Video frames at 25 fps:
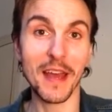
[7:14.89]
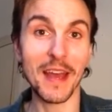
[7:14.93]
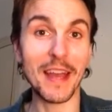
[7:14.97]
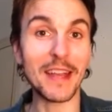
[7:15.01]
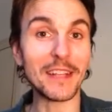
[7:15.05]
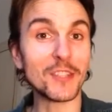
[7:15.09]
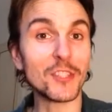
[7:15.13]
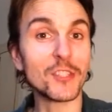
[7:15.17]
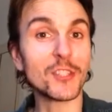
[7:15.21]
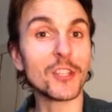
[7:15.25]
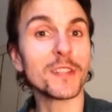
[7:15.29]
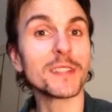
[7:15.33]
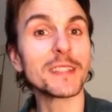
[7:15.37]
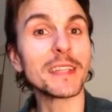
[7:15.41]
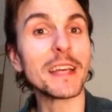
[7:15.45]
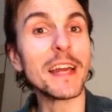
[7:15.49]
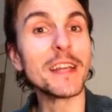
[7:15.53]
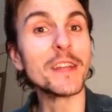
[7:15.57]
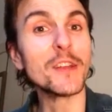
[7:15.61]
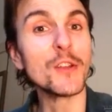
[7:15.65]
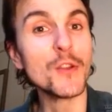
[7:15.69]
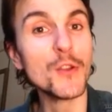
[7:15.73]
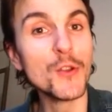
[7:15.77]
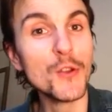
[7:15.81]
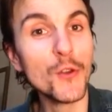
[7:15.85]
It's just
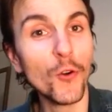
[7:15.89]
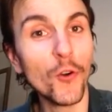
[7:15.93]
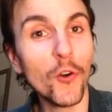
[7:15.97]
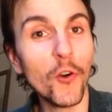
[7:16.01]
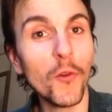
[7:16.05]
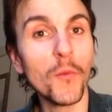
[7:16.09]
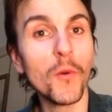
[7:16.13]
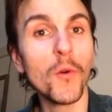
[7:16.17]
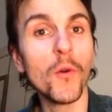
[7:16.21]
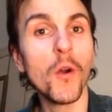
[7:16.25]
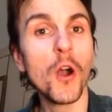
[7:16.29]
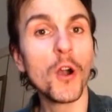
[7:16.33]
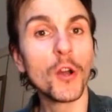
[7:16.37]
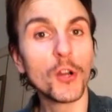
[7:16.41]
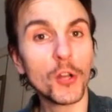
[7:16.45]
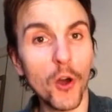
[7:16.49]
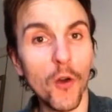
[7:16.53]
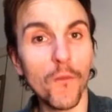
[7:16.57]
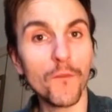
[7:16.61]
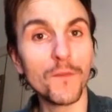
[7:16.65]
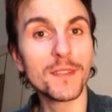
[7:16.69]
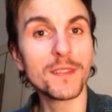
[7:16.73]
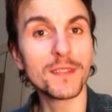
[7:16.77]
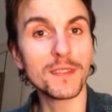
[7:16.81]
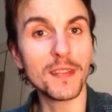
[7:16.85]
in a normal
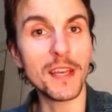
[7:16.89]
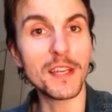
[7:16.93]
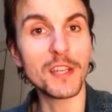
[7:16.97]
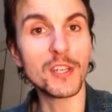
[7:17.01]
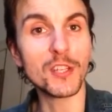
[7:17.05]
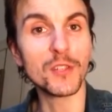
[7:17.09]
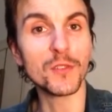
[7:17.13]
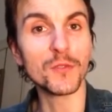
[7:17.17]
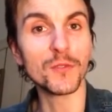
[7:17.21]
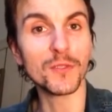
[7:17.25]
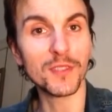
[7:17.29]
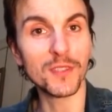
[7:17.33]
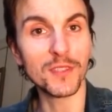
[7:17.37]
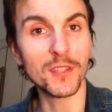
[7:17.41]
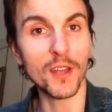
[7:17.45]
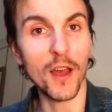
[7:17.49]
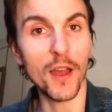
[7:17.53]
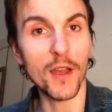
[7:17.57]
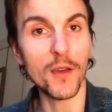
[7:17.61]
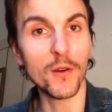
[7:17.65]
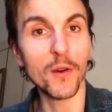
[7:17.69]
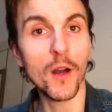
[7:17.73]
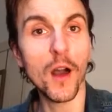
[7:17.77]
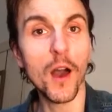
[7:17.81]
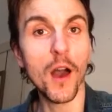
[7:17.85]
conversational
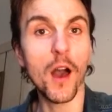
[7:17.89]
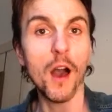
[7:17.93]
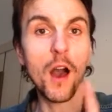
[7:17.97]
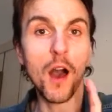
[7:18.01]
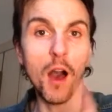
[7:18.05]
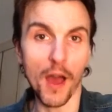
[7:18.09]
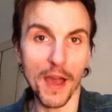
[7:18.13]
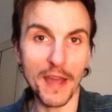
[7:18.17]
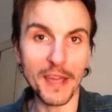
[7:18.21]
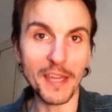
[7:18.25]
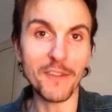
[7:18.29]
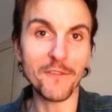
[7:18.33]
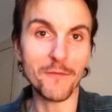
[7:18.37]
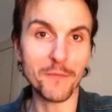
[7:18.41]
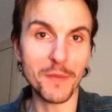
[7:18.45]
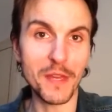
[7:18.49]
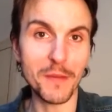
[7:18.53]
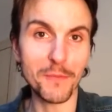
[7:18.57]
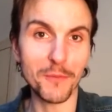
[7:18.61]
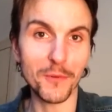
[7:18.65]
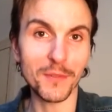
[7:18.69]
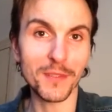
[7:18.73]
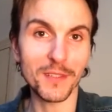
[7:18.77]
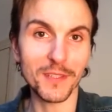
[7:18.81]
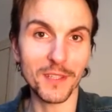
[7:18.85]
style. I give
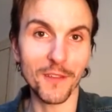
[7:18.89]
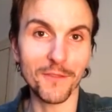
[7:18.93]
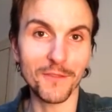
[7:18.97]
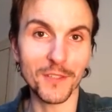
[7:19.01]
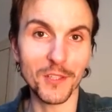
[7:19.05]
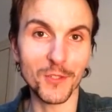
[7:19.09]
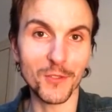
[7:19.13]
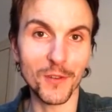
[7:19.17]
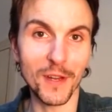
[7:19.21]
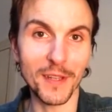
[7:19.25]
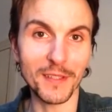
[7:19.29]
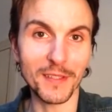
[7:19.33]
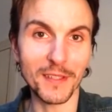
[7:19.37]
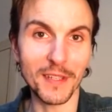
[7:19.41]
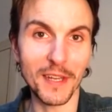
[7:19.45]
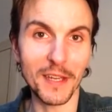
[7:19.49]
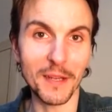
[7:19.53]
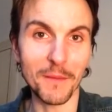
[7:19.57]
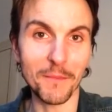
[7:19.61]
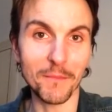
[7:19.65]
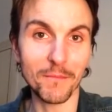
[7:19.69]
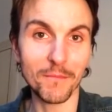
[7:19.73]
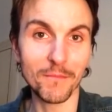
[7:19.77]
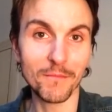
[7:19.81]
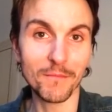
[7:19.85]
people stuff to
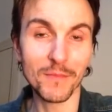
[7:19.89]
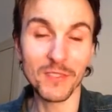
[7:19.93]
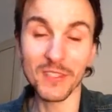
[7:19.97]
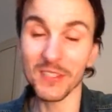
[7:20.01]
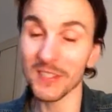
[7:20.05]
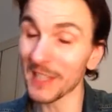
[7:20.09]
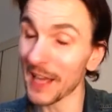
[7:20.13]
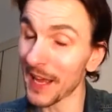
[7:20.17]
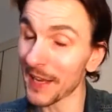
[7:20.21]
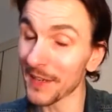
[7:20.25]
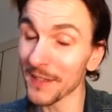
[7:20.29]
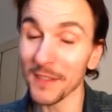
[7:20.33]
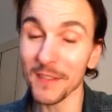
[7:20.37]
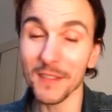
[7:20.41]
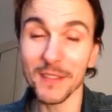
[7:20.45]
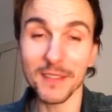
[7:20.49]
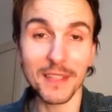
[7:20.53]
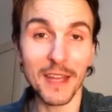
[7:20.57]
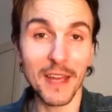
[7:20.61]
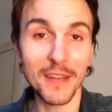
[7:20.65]
translate. Standard.